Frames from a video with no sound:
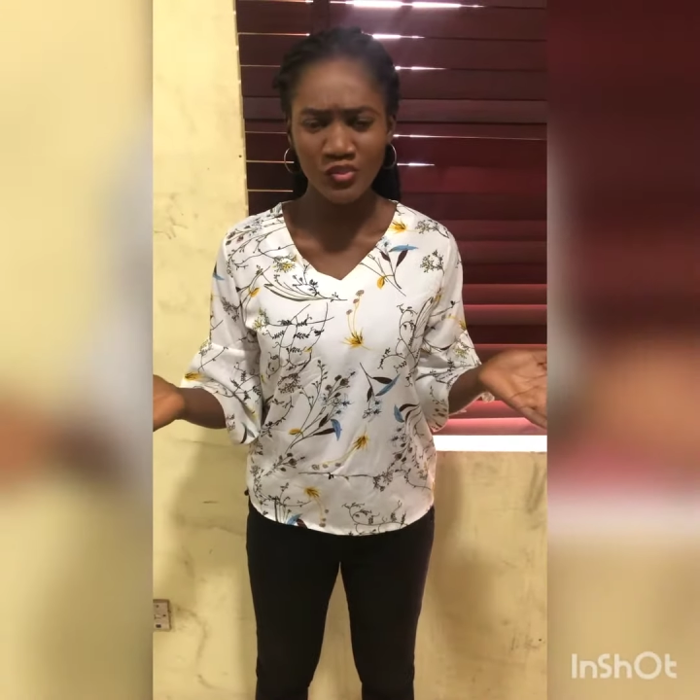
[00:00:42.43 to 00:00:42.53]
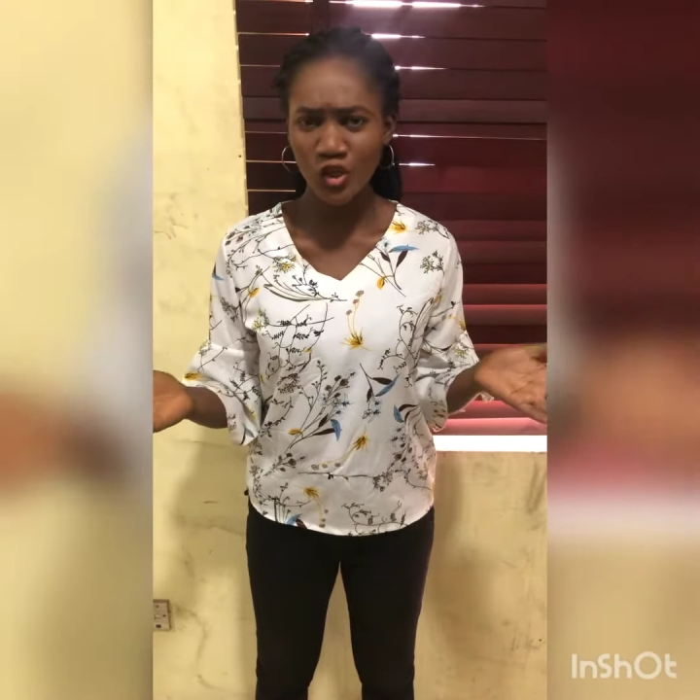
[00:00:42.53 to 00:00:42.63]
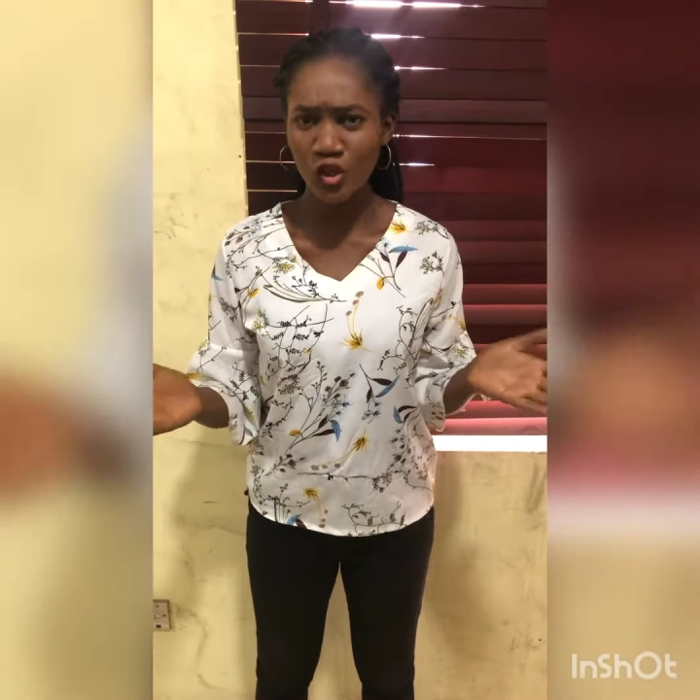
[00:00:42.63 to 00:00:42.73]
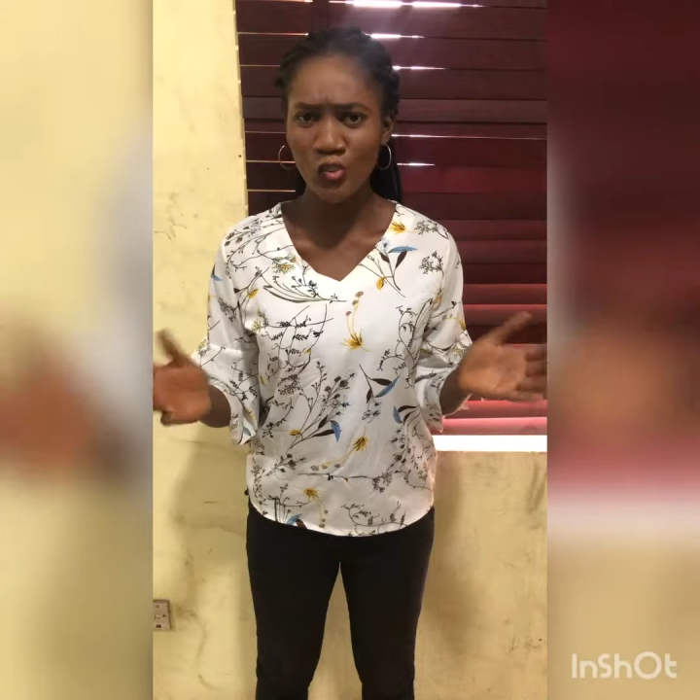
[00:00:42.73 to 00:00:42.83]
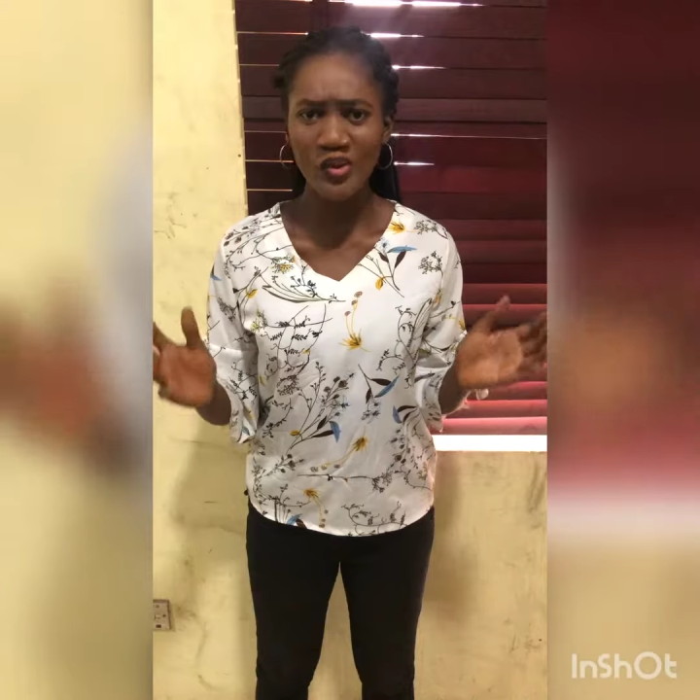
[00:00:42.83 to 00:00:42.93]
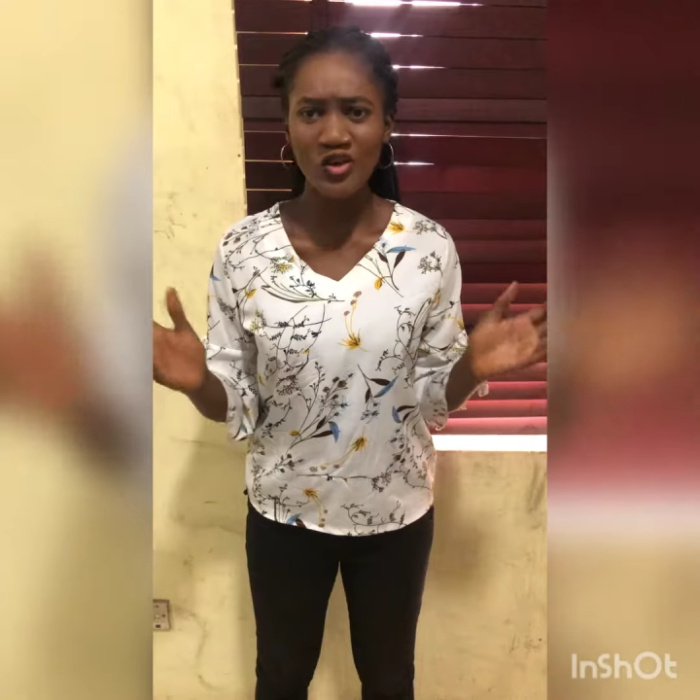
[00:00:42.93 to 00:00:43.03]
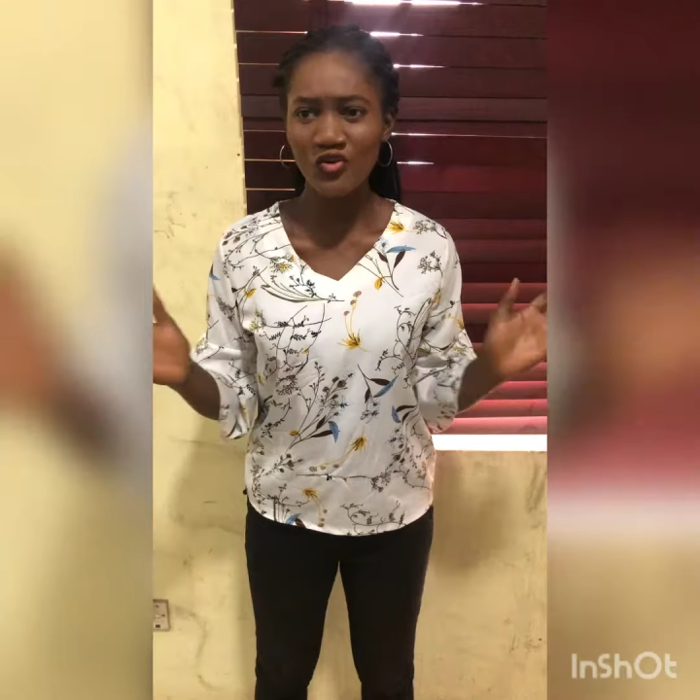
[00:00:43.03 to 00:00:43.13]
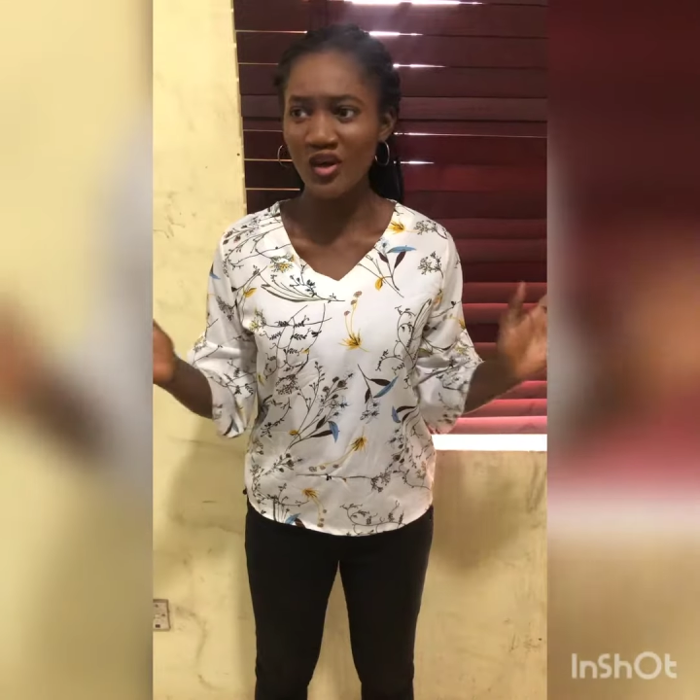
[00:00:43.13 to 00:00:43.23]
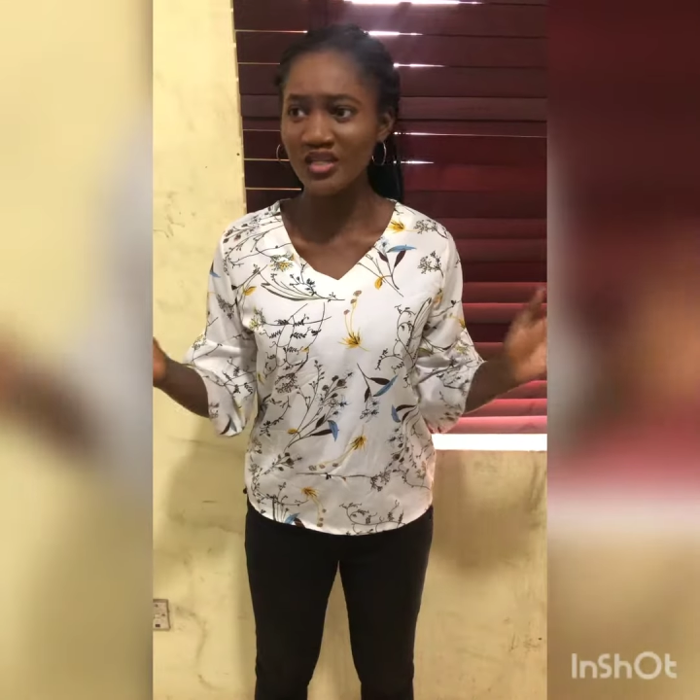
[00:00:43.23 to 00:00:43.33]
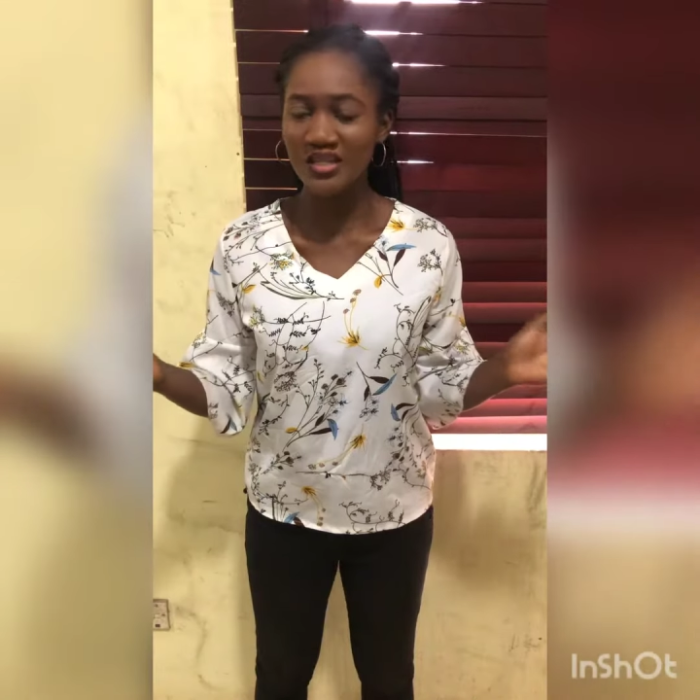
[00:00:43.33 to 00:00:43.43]
you know, being
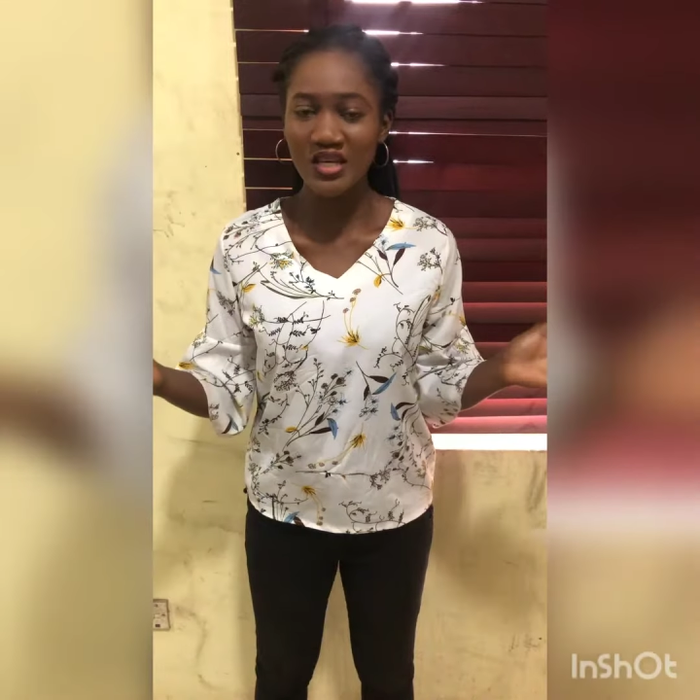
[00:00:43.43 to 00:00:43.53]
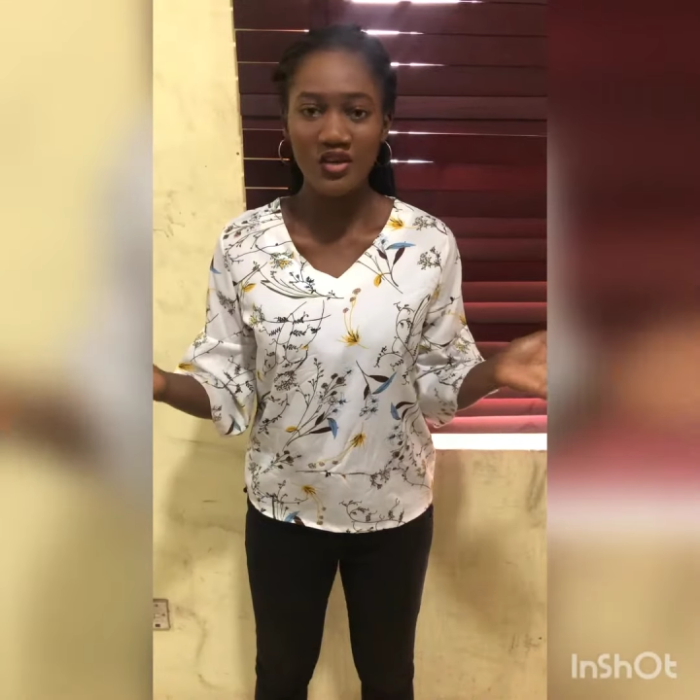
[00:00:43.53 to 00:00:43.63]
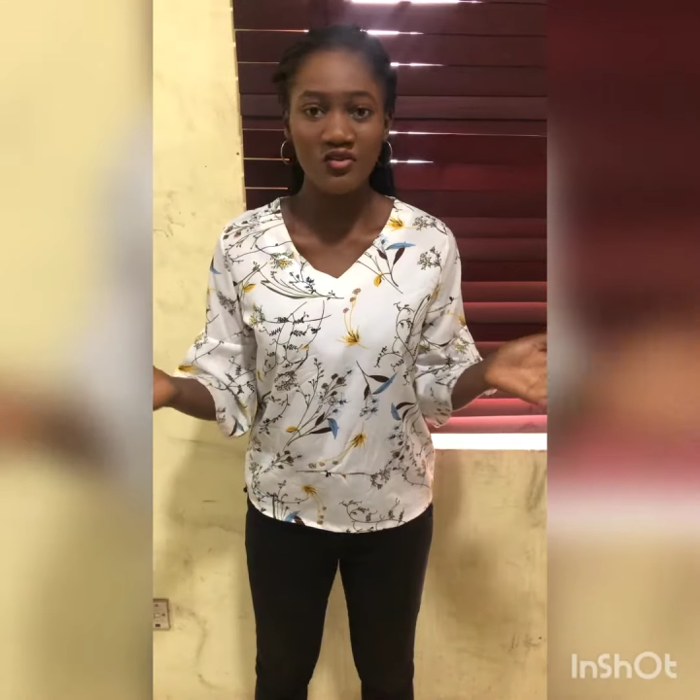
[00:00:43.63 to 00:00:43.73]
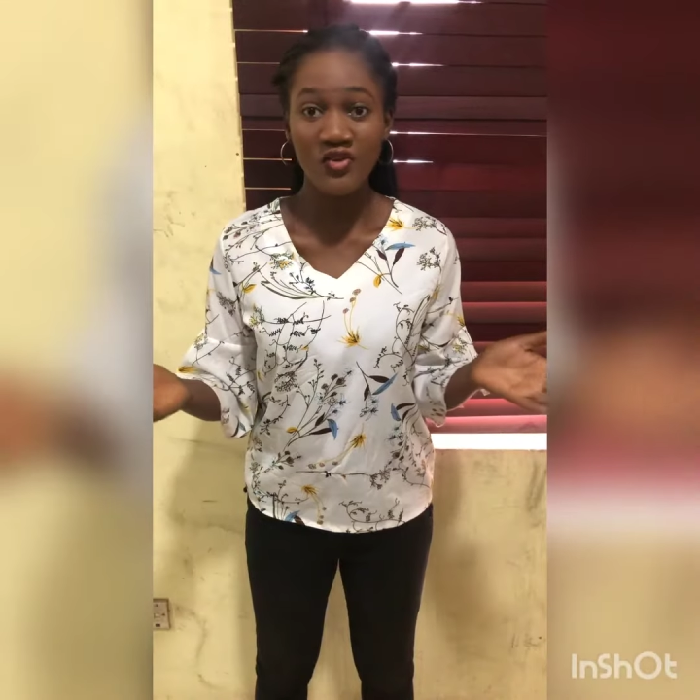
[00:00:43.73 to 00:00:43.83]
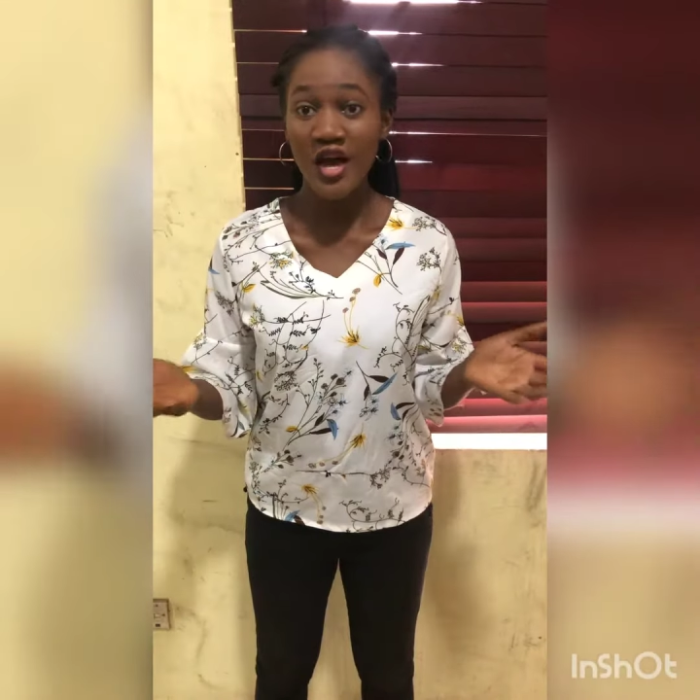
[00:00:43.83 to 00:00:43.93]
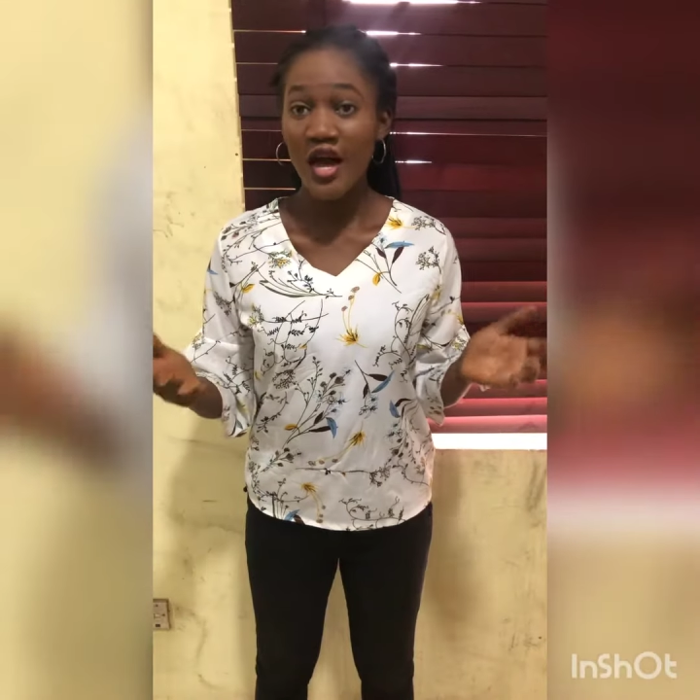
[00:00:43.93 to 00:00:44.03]
creative,